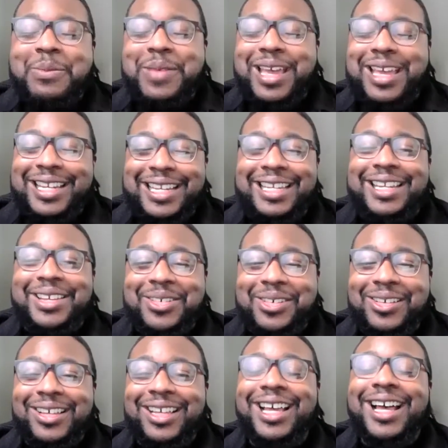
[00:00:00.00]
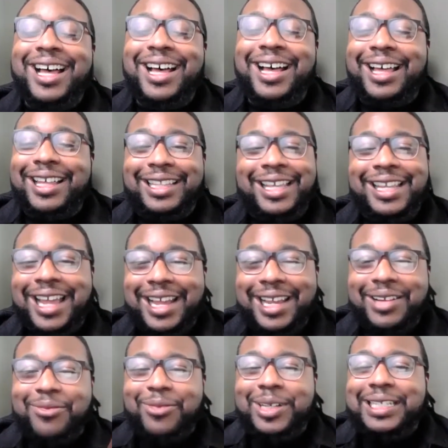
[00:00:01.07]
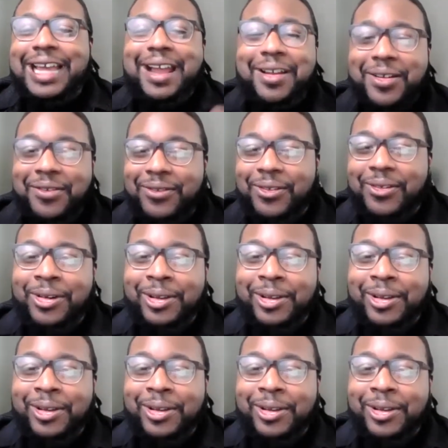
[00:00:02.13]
Neil. Then I could retire for real.